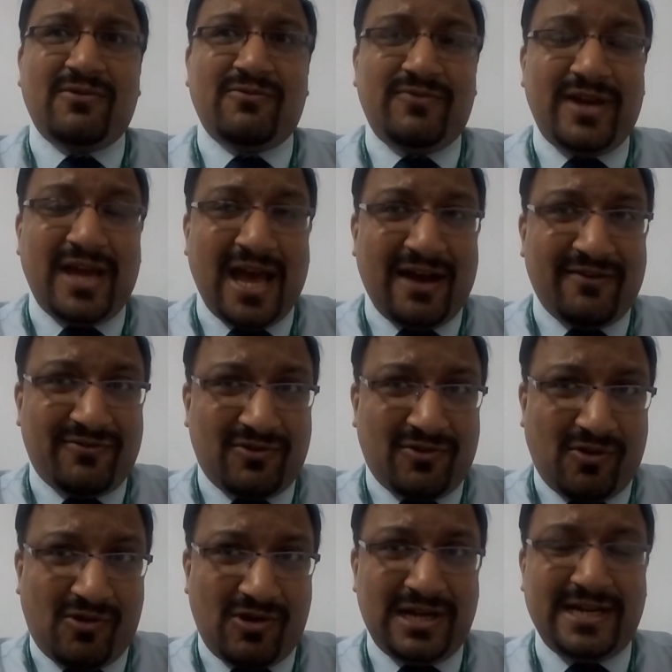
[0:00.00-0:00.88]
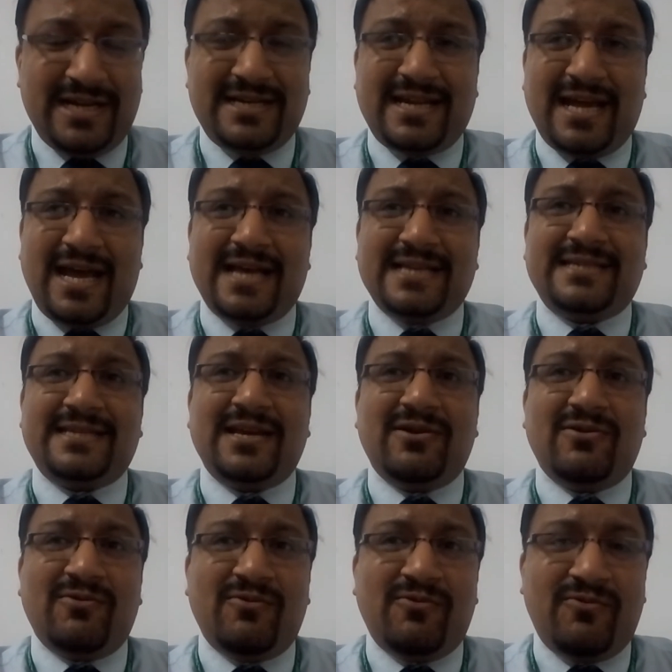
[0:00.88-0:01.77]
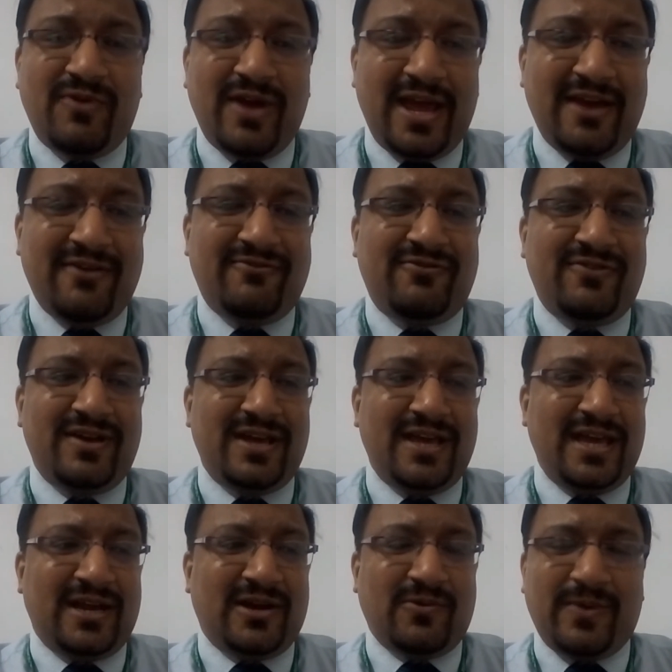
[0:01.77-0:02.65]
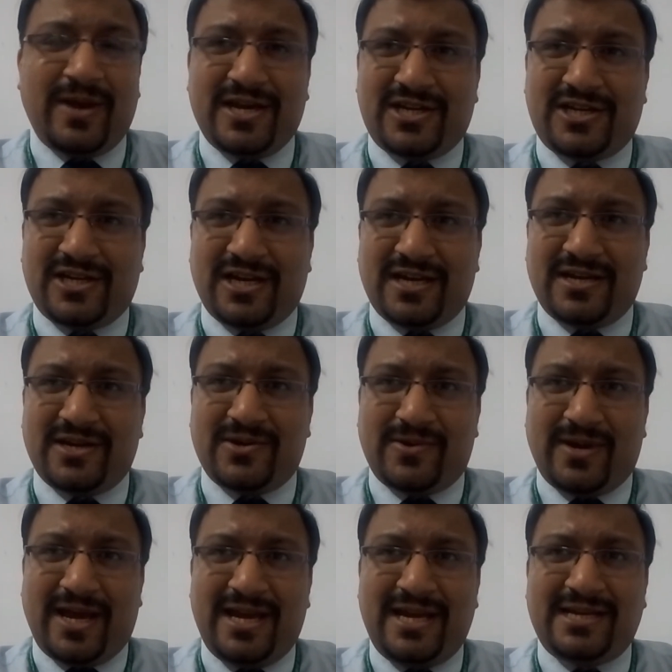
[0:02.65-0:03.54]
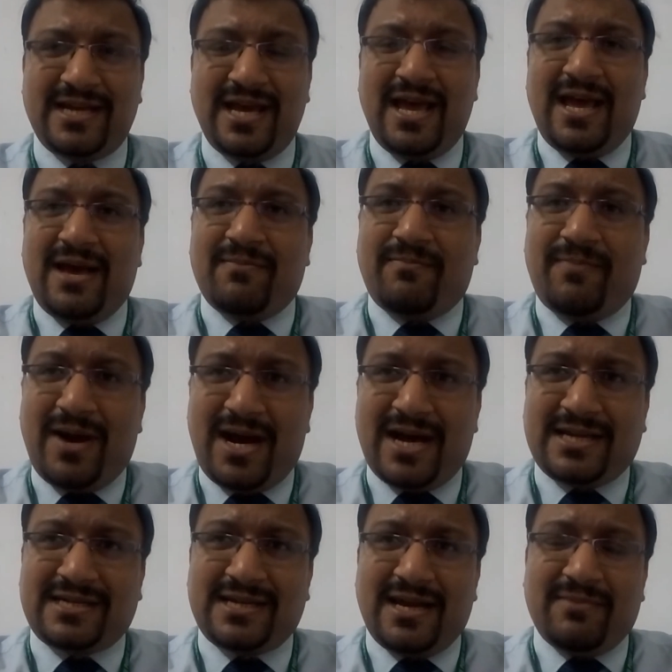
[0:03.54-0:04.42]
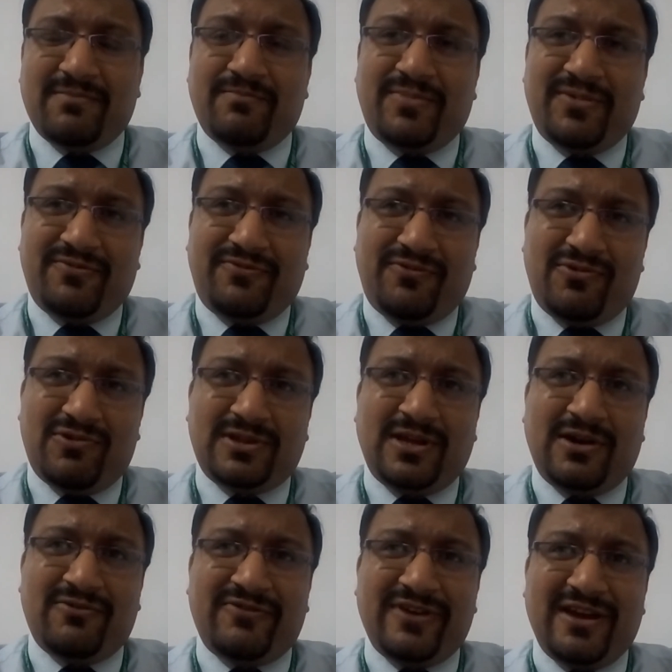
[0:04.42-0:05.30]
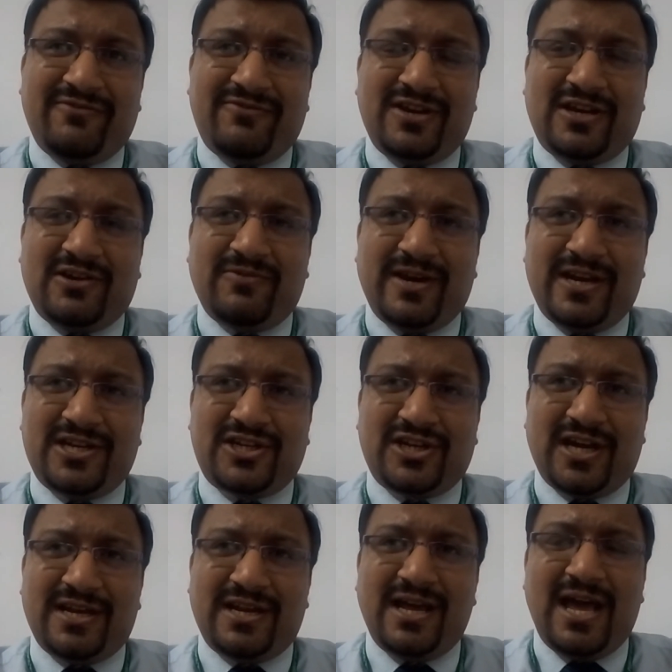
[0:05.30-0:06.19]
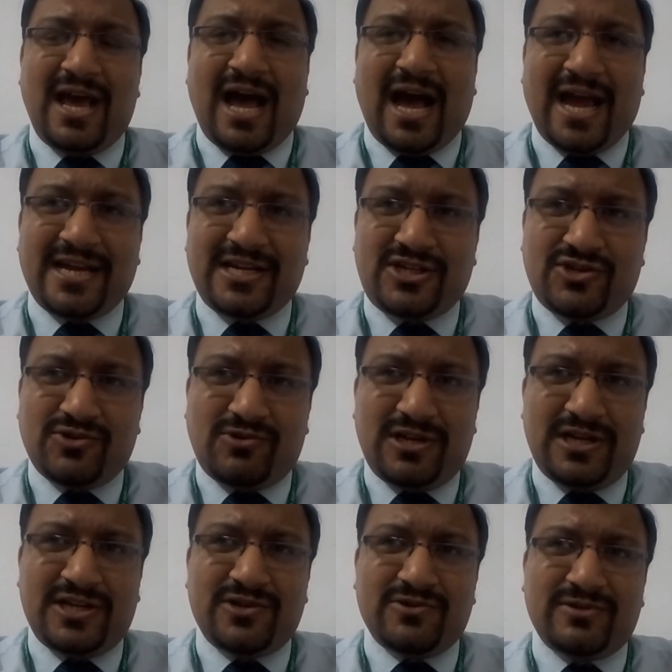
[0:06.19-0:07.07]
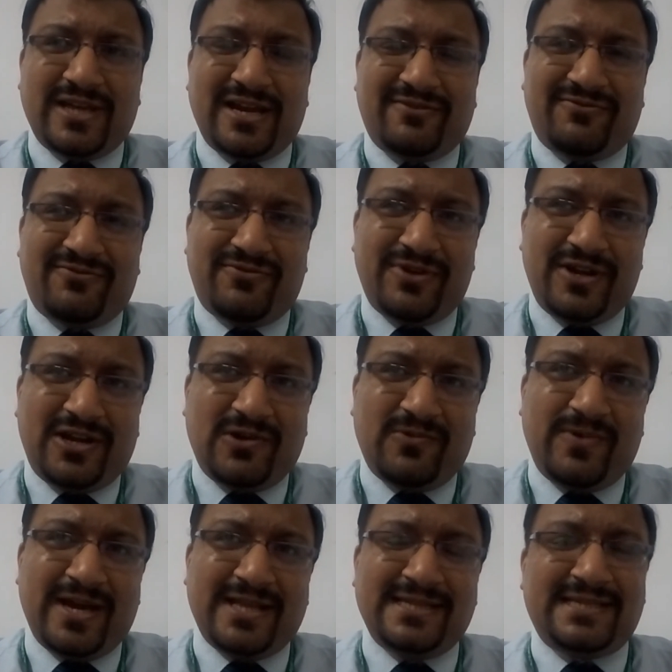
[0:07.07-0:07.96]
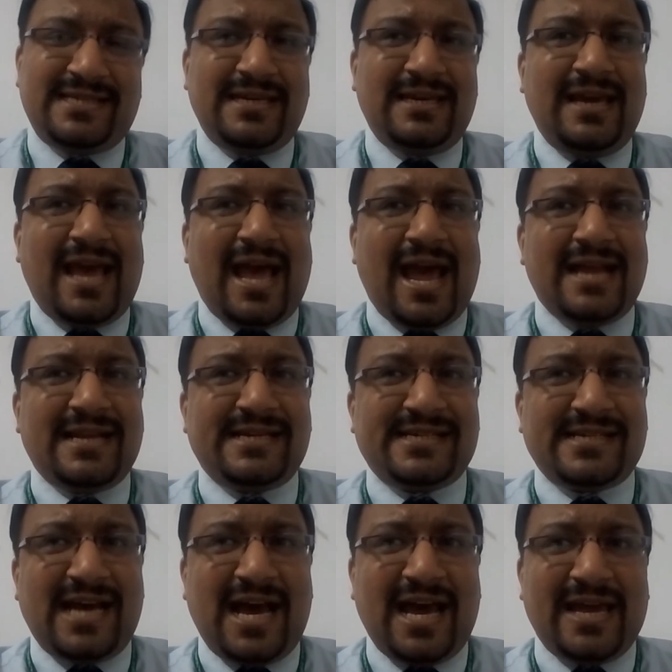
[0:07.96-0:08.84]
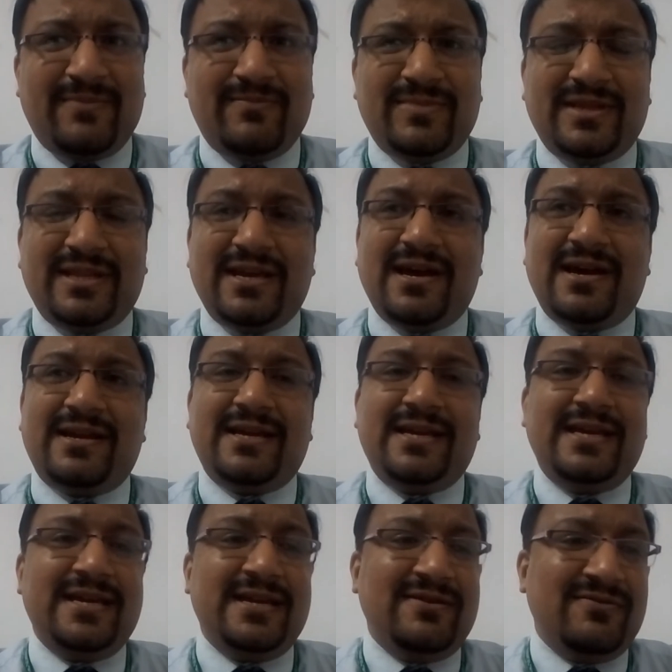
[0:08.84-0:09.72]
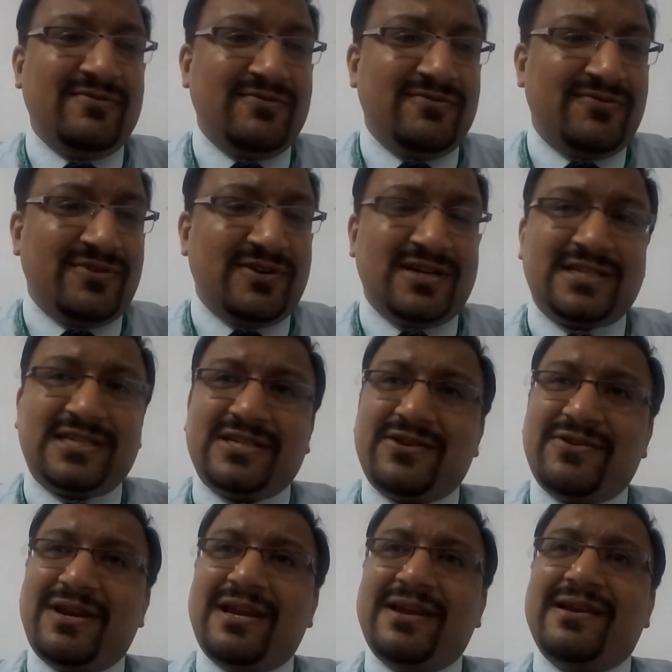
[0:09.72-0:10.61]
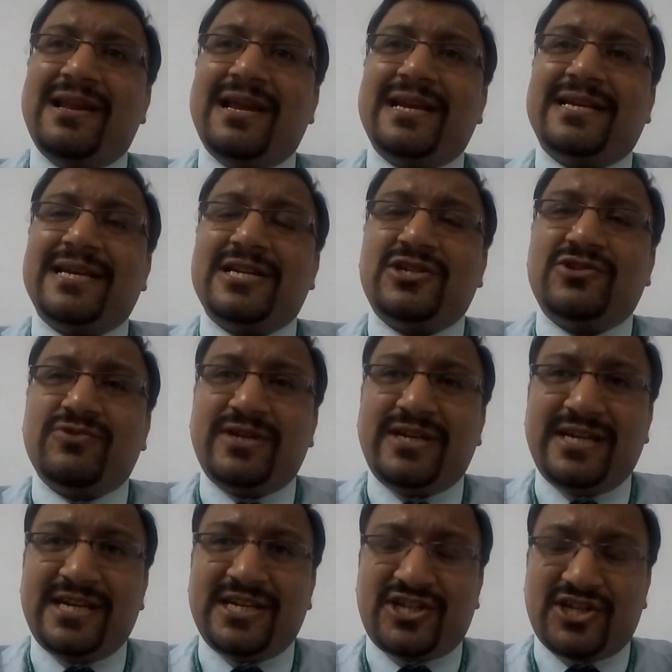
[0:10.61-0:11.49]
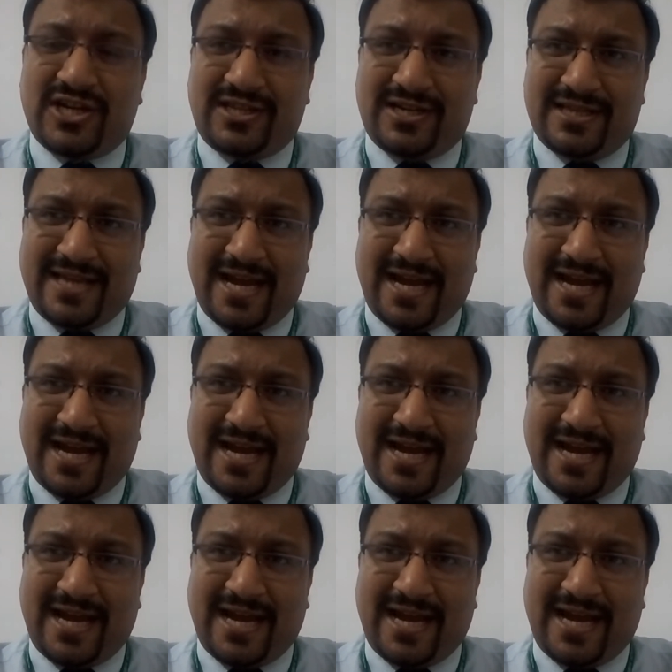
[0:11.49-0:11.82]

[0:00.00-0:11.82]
We have called it as wave equation, right? But before the wave equation, I told you that frequency and time, they are inversely related to each other.